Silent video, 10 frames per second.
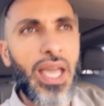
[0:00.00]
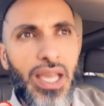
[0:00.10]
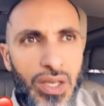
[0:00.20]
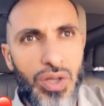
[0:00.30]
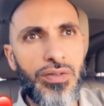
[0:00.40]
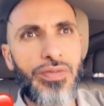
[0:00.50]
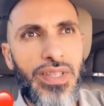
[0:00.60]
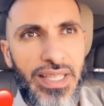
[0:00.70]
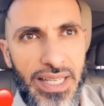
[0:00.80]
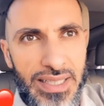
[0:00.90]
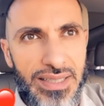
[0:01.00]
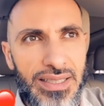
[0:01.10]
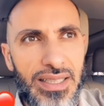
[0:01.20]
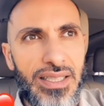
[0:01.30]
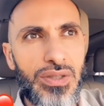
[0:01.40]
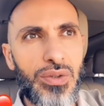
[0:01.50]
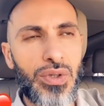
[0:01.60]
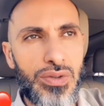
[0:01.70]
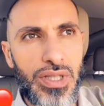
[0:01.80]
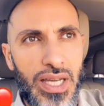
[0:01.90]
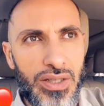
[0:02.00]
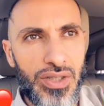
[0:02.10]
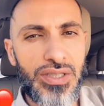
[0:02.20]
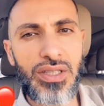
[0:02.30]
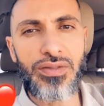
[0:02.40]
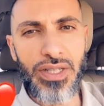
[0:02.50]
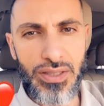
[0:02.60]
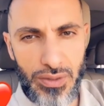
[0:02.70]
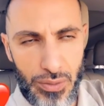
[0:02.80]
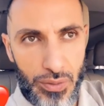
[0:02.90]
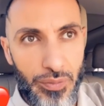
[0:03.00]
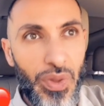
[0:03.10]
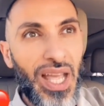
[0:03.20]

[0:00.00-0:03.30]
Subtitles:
You don't feel the necessity to go to the hairdresser very soon.